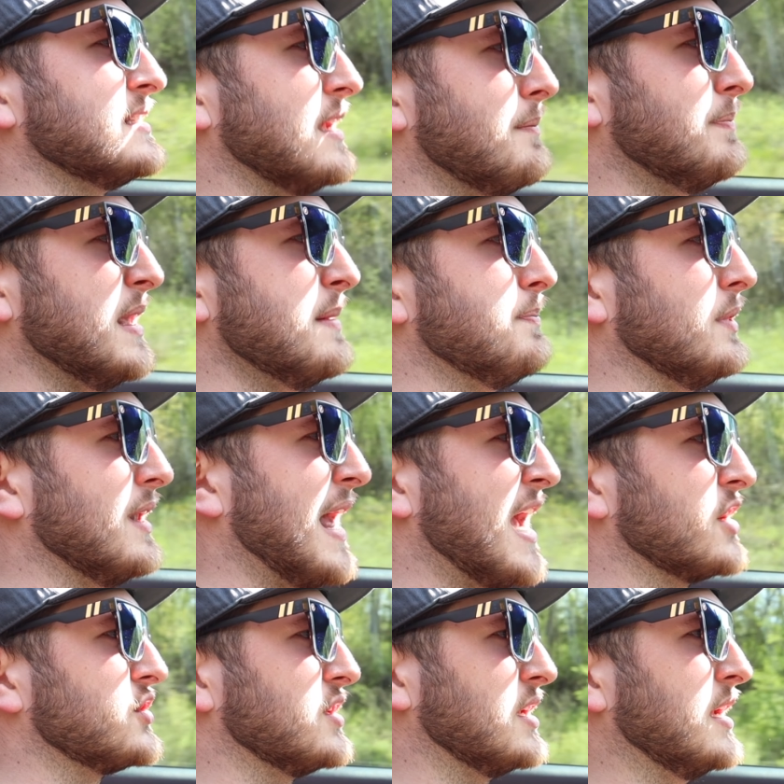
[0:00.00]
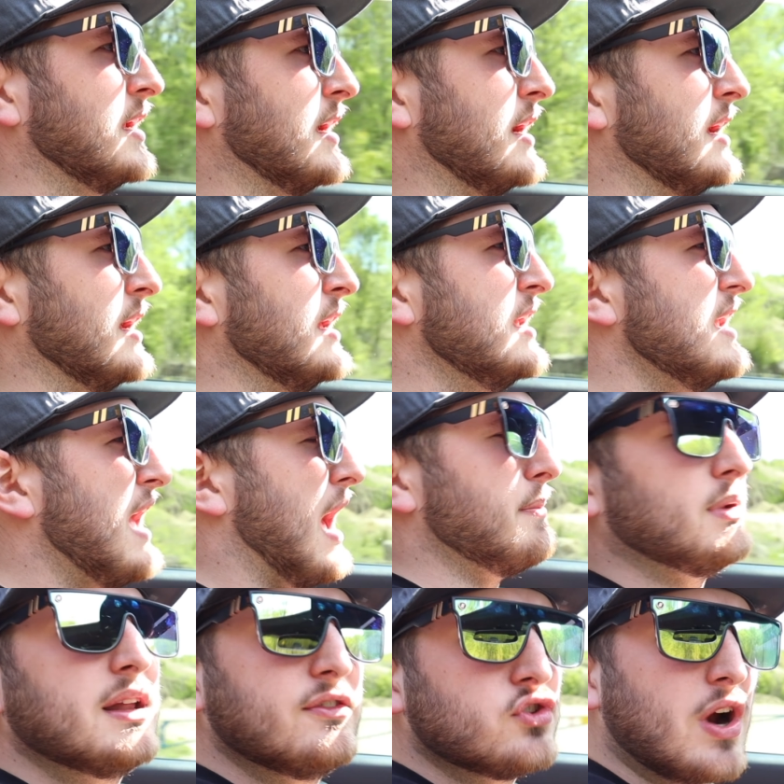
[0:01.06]
some people actually, I
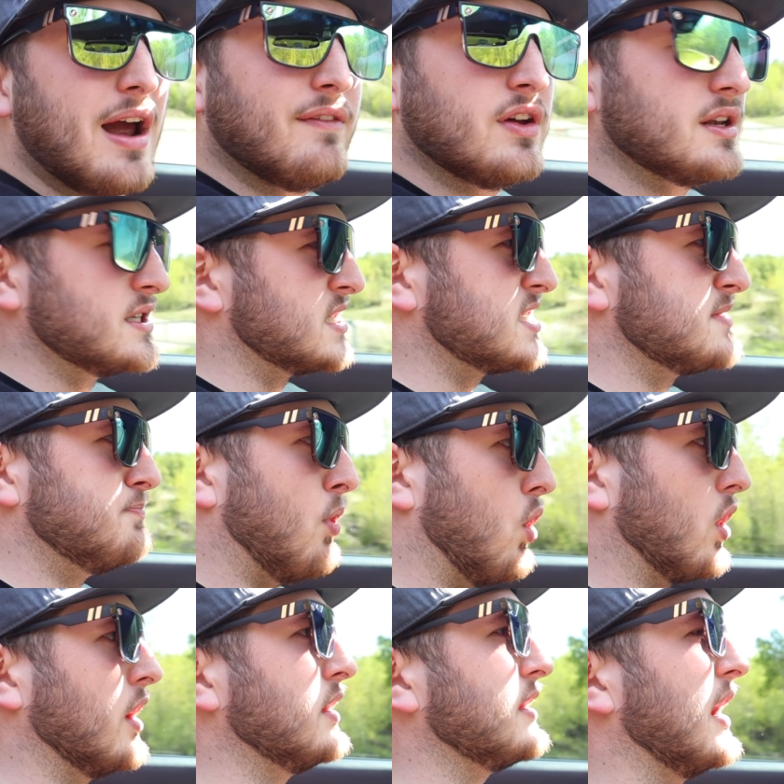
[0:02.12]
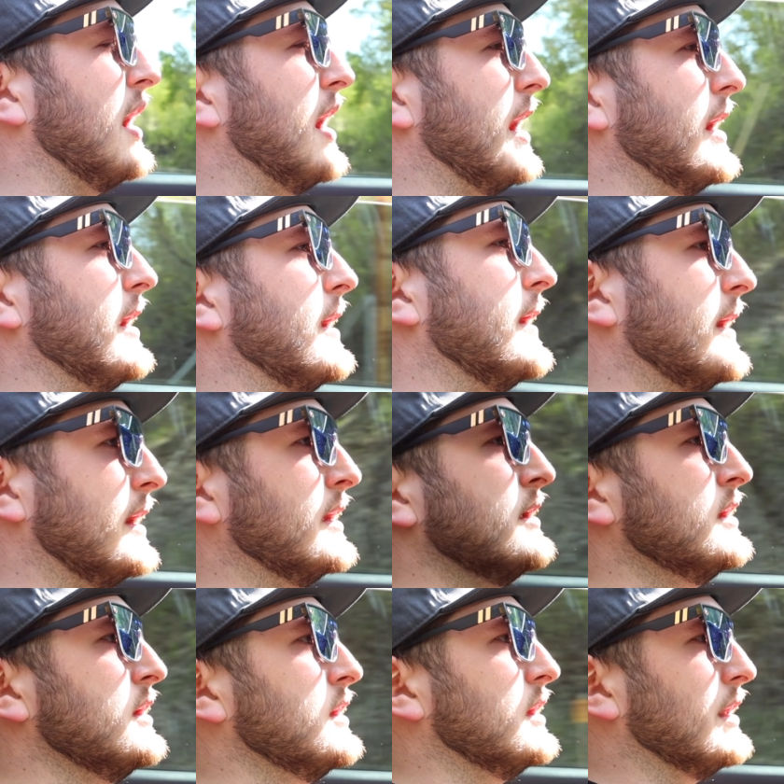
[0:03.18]
believe, drive it in sport
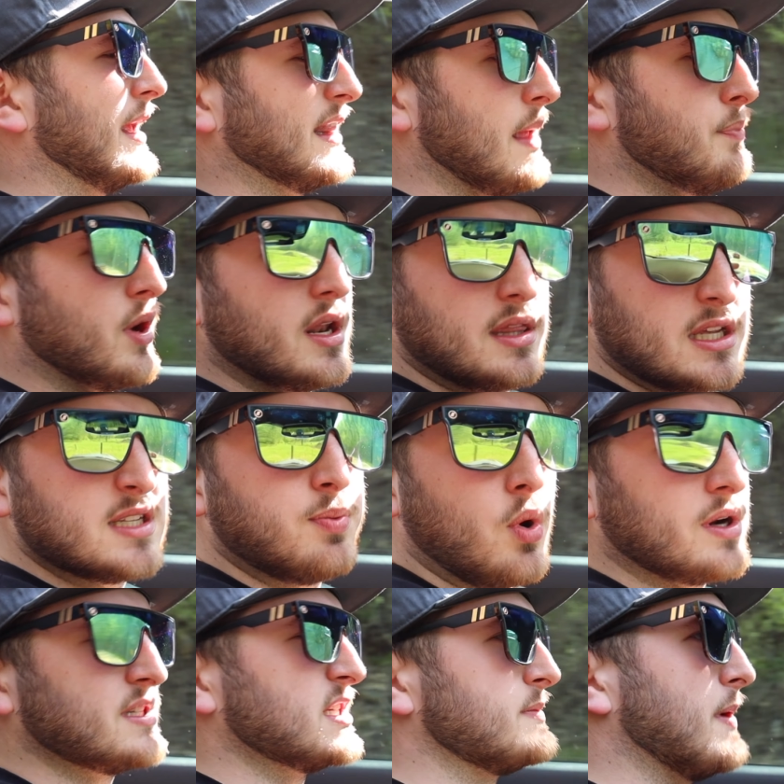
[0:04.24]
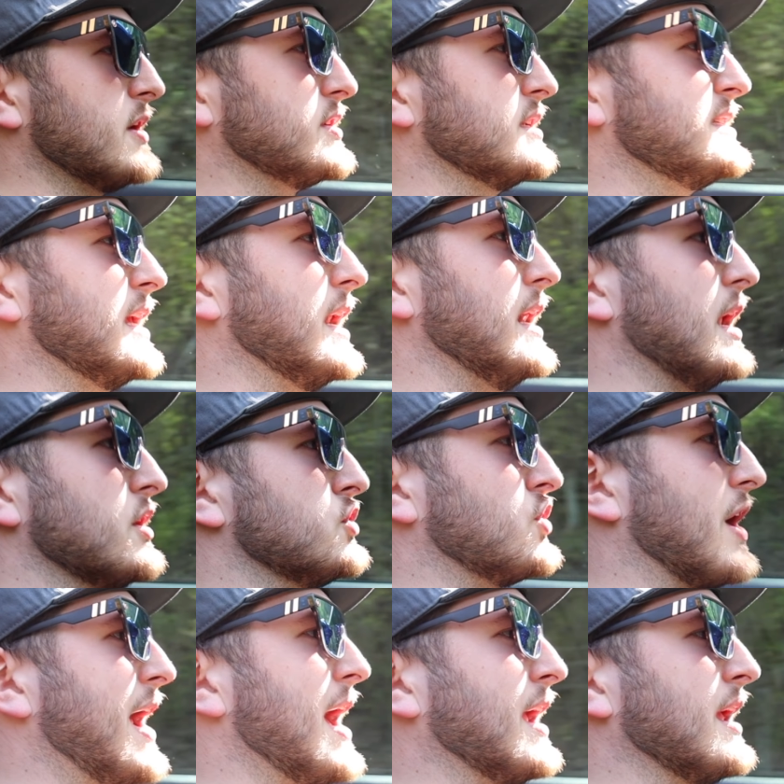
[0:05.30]
on, like they put it in the sport suspension setting on
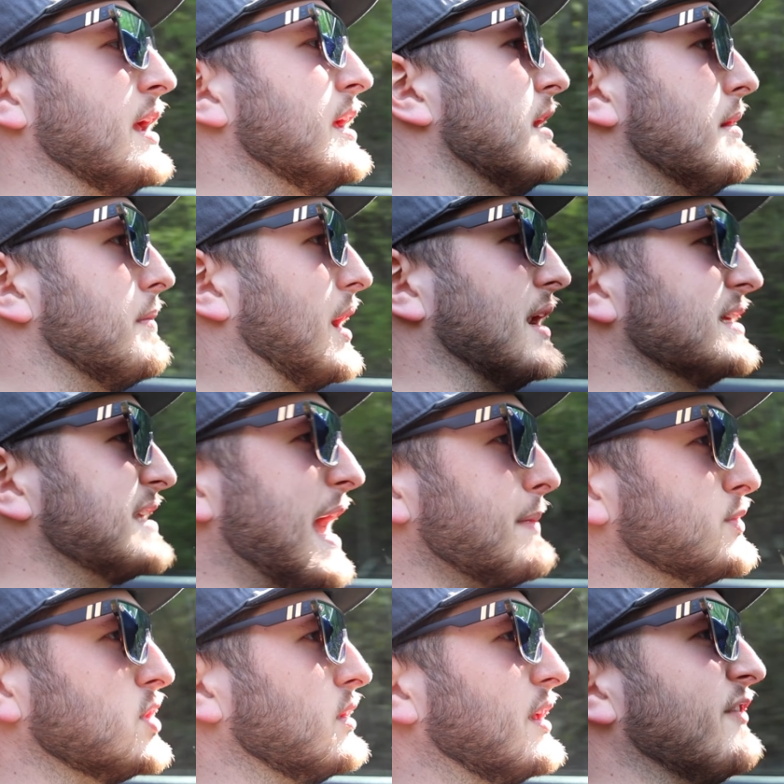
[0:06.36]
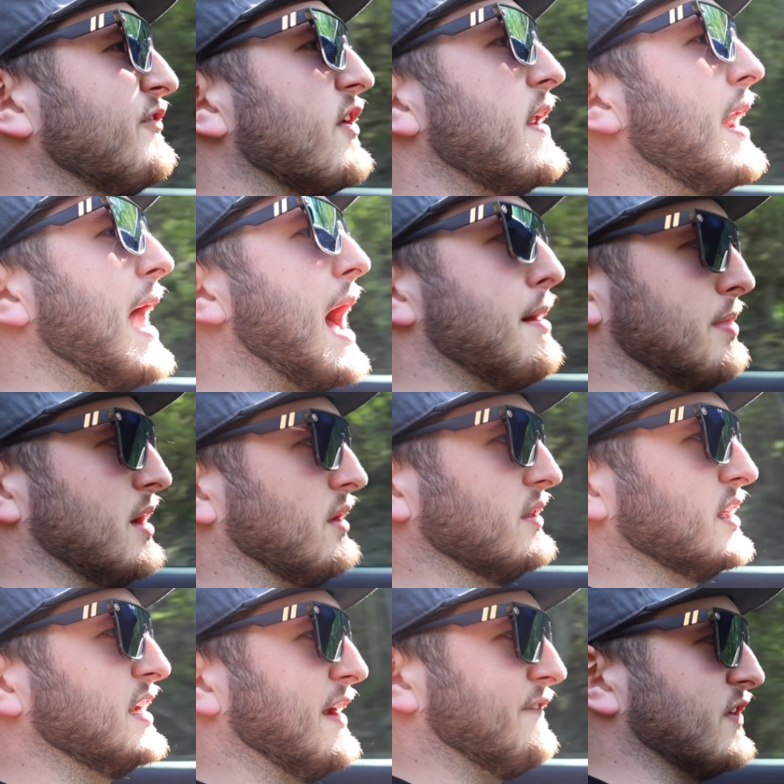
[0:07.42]
track. But it is absolutely phenomenal,
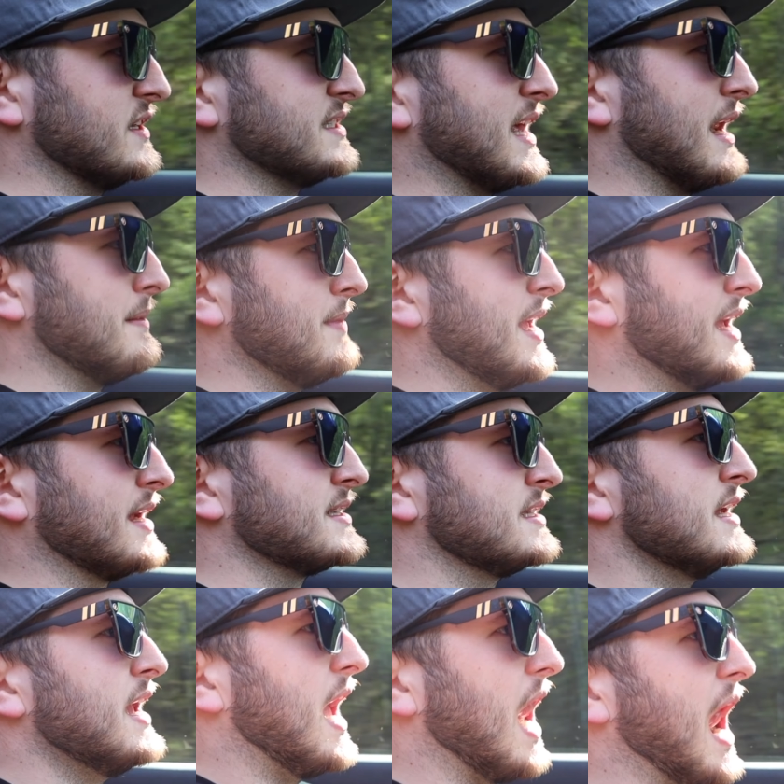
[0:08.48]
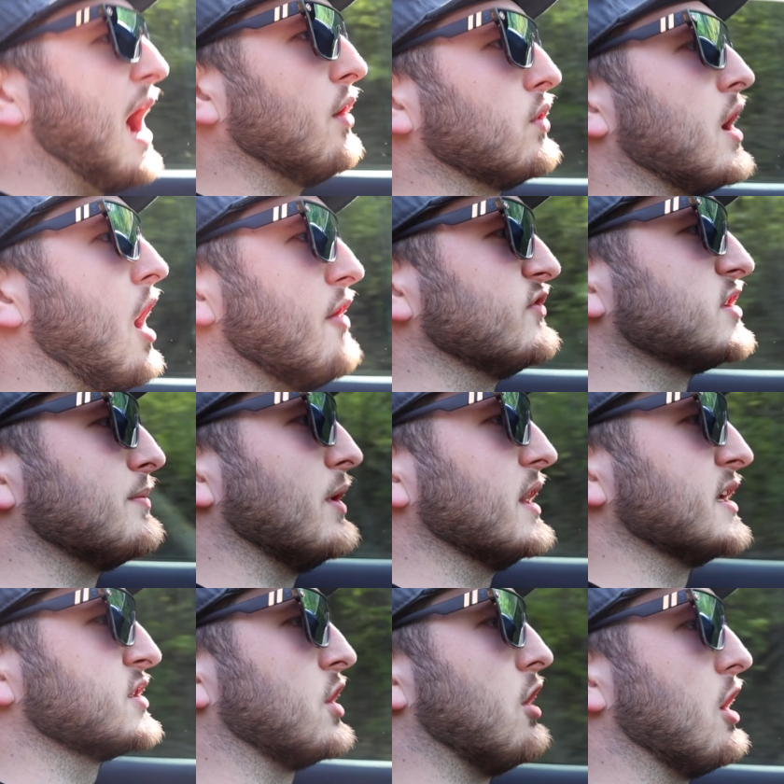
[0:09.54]
the difference that it makes, and how comfortable
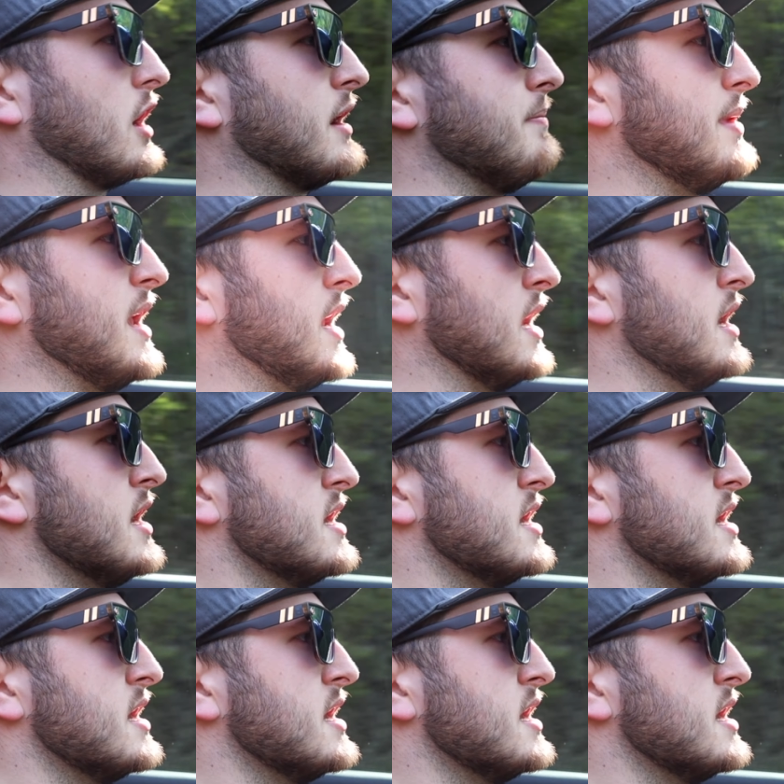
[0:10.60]
this car can be